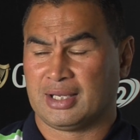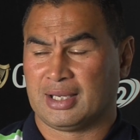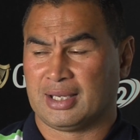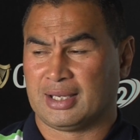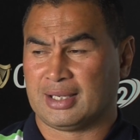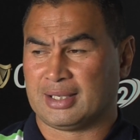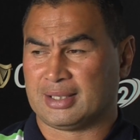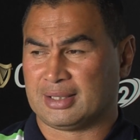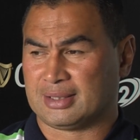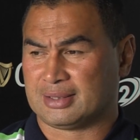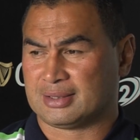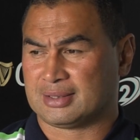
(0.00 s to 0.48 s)

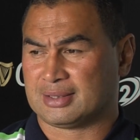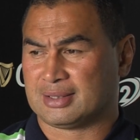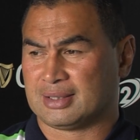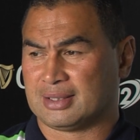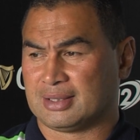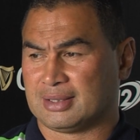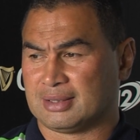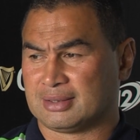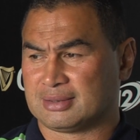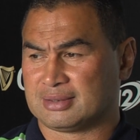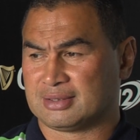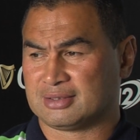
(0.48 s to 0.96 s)
and
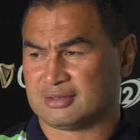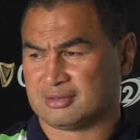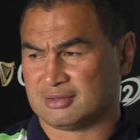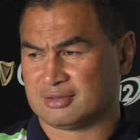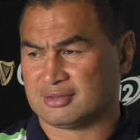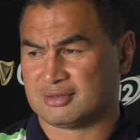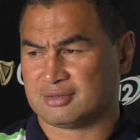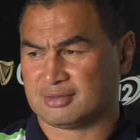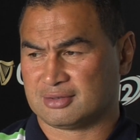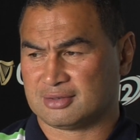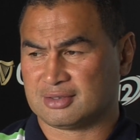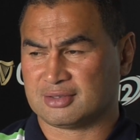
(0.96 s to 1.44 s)
uh, this
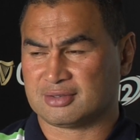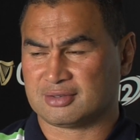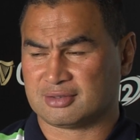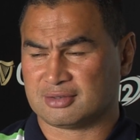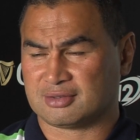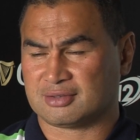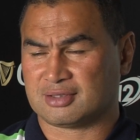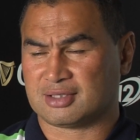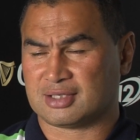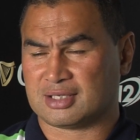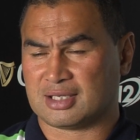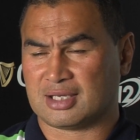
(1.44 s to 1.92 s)
is this
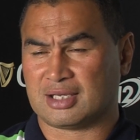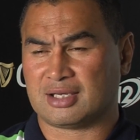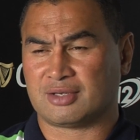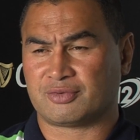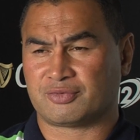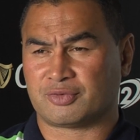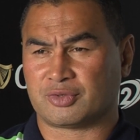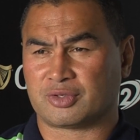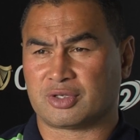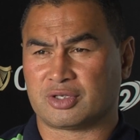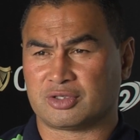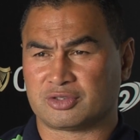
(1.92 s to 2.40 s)
is the year
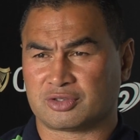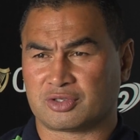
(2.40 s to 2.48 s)
for those